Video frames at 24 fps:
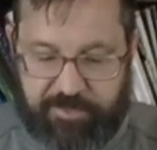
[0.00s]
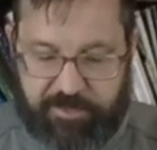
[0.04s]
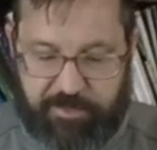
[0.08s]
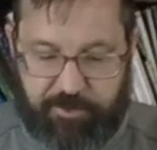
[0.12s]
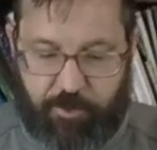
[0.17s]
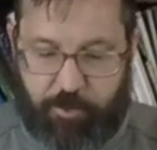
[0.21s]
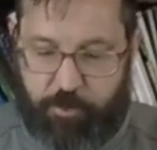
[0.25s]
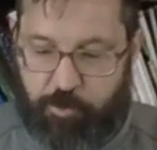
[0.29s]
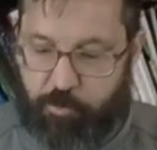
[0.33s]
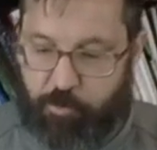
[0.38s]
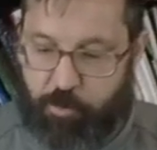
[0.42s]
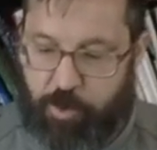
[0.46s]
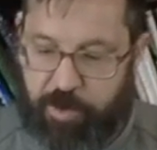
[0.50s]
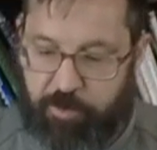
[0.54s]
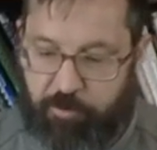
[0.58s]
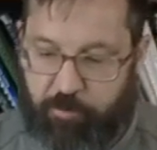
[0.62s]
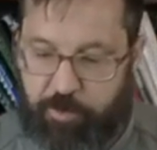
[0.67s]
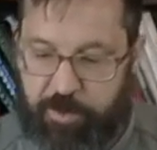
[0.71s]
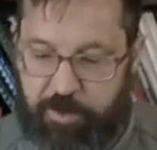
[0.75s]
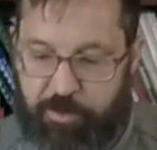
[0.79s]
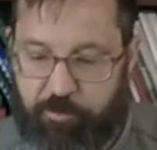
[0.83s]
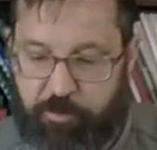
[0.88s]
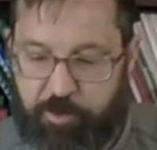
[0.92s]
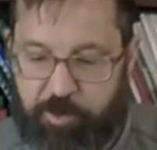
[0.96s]
So what
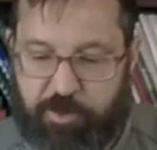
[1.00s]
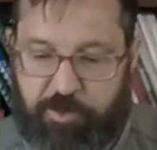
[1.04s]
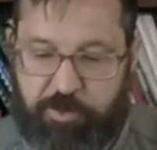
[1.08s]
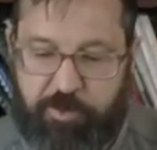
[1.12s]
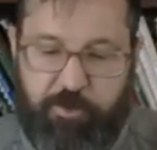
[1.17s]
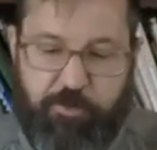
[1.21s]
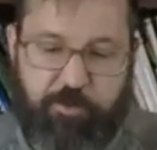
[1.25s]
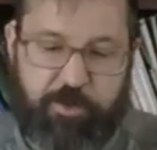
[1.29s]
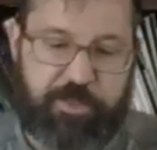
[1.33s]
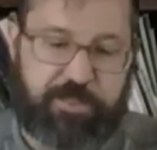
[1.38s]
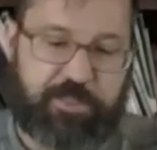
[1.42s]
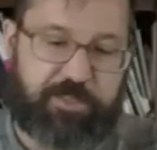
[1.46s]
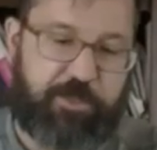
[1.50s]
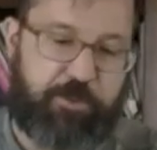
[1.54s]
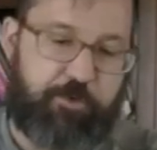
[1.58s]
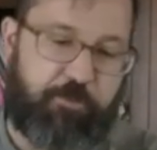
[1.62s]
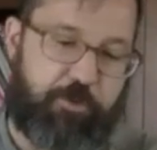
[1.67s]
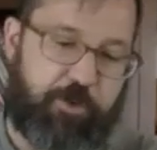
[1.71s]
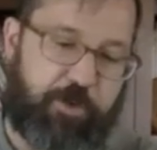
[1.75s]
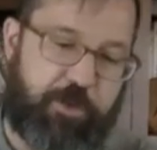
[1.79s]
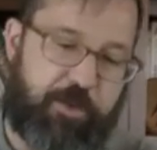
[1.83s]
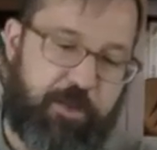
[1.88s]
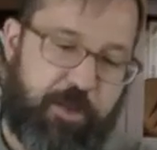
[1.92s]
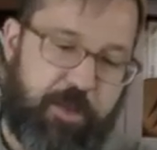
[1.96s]
we would do is you
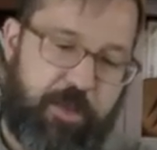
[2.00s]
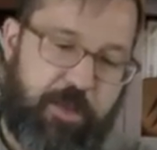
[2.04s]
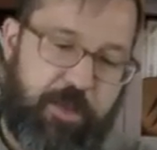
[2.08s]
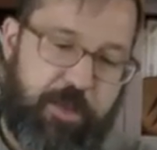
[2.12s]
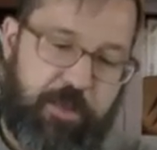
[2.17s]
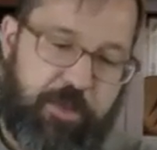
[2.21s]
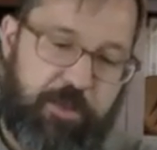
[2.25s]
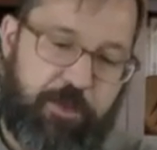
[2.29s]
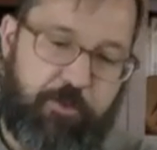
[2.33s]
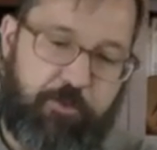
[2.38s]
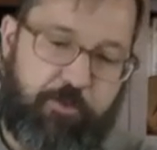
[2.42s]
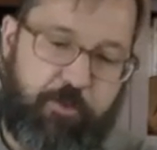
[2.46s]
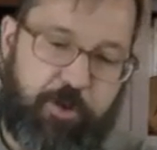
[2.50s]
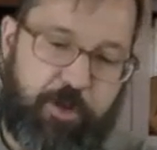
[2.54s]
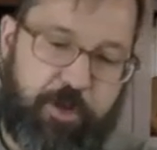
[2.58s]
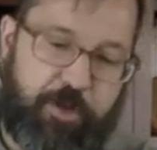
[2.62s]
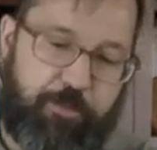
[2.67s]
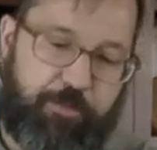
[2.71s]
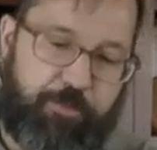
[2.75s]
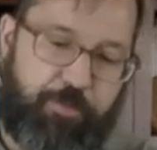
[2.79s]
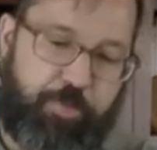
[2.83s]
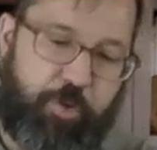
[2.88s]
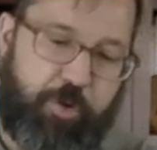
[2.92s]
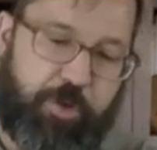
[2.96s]

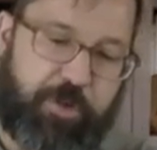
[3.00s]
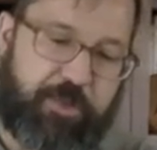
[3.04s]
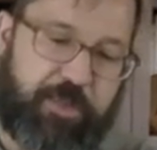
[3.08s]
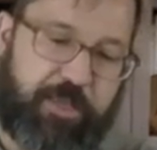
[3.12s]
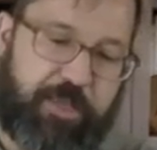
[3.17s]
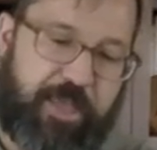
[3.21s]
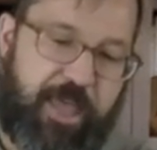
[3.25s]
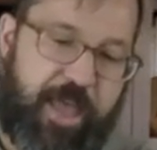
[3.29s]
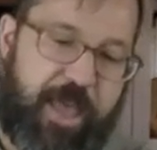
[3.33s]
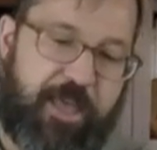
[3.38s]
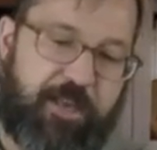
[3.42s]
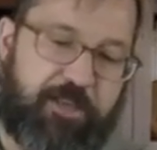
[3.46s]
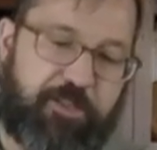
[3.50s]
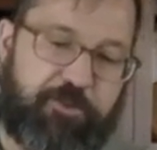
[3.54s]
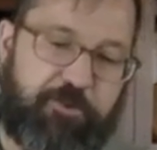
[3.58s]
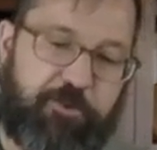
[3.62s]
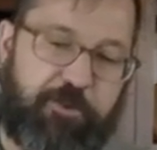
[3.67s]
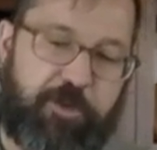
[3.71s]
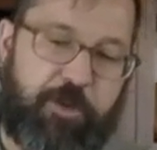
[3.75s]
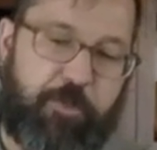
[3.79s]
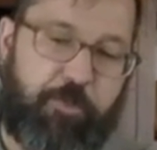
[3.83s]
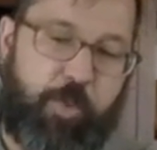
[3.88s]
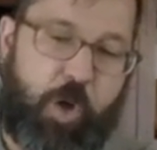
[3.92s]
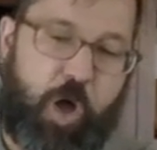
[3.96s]
would put the canister
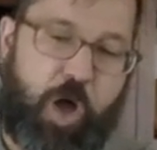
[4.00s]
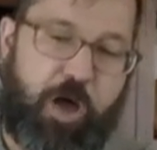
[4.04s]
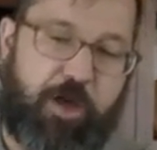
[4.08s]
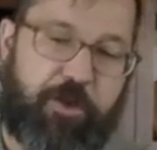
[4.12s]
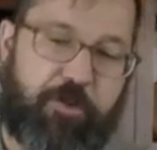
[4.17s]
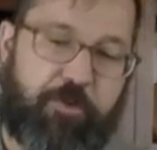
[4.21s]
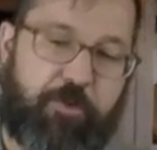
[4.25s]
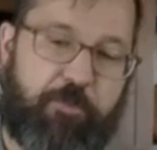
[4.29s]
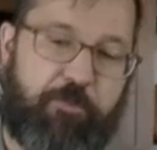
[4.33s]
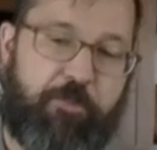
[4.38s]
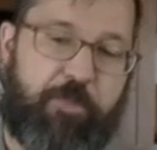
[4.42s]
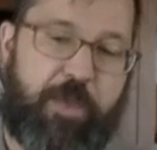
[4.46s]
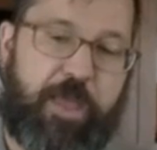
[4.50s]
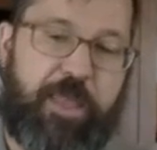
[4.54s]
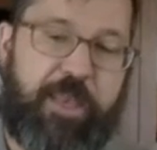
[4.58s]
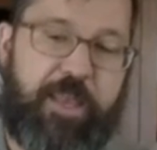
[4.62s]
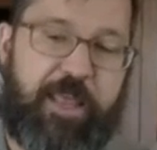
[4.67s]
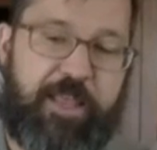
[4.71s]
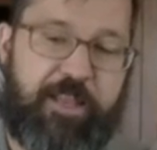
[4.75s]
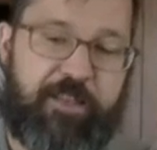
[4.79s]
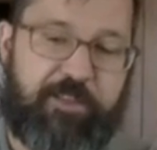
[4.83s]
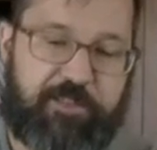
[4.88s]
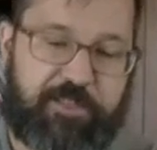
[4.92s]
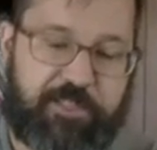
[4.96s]
in the bottom and
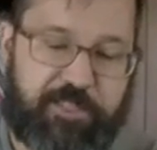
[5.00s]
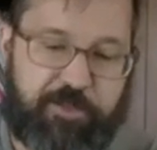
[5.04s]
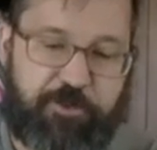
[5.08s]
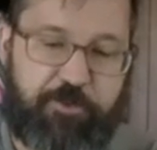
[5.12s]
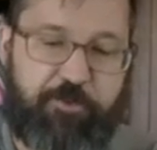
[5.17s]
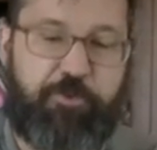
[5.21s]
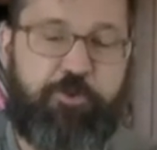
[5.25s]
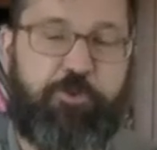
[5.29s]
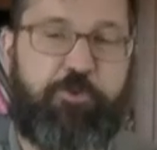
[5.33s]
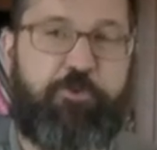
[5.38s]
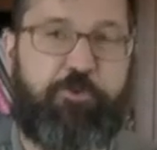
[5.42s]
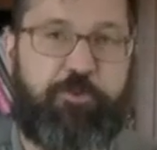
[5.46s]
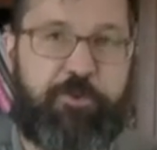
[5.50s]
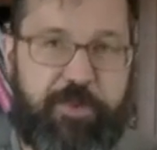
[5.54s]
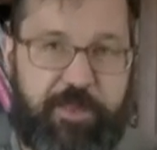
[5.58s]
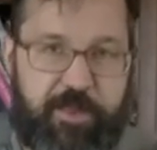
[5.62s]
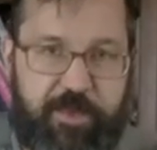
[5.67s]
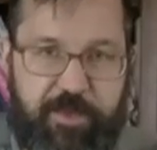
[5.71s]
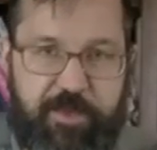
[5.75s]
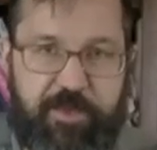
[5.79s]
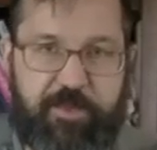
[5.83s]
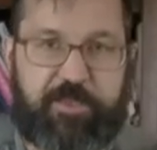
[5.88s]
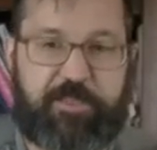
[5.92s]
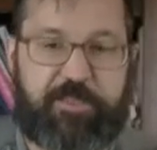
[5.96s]
then screw
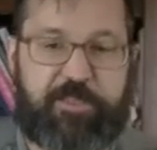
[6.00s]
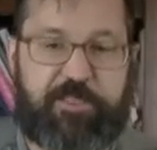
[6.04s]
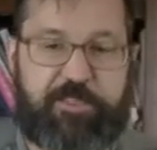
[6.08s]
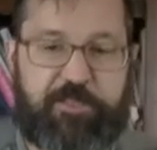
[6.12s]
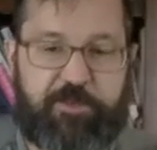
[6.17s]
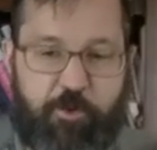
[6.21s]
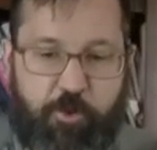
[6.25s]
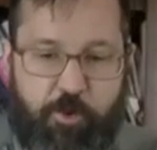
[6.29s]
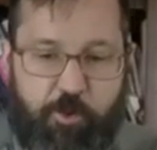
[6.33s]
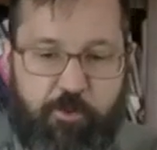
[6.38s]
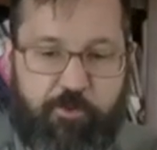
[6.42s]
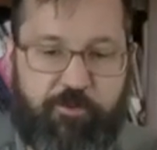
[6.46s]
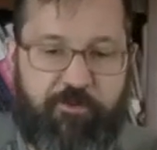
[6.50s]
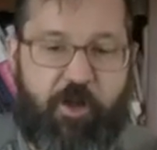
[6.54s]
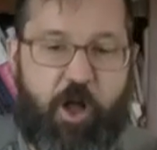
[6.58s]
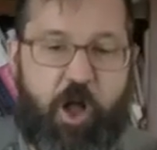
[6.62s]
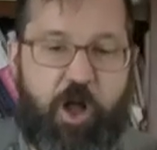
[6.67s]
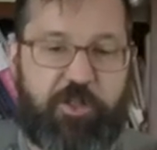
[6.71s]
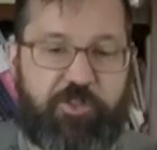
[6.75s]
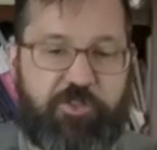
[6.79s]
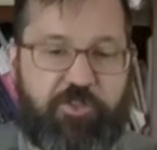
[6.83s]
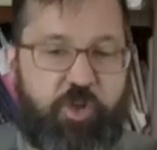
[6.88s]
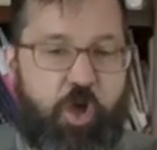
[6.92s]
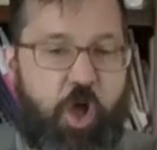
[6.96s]
the stove
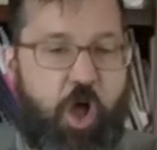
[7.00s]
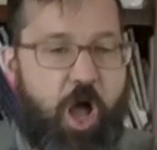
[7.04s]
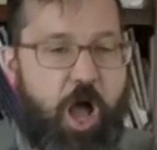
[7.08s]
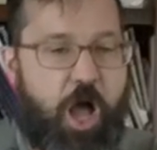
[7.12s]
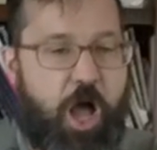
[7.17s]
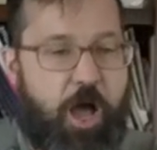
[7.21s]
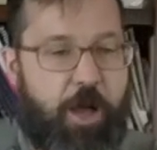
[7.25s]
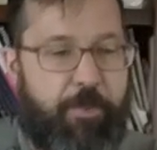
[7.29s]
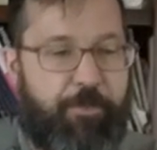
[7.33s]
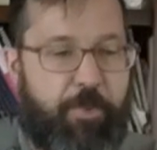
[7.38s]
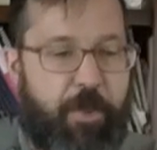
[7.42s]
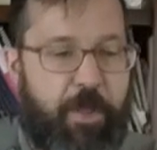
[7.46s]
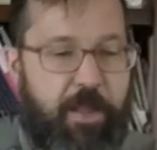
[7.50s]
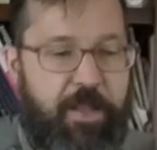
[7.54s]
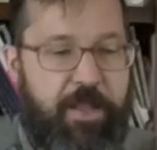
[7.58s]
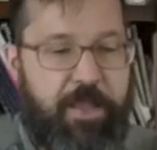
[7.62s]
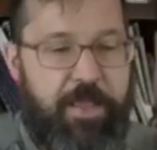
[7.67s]
on top,